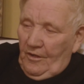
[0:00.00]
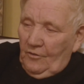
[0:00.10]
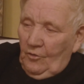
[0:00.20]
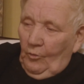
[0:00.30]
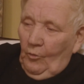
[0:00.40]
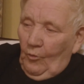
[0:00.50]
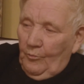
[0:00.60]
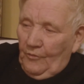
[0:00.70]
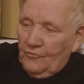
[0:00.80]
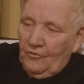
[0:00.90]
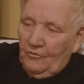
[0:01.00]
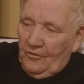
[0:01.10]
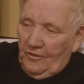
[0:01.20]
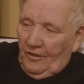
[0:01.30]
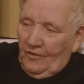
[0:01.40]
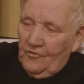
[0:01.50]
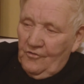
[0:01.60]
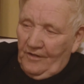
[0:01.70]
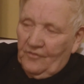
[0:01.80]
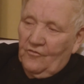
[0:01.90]
You had no more petrol till you got
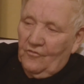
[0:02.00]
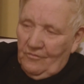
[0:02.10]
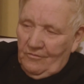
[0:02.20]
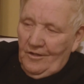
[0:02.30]
your next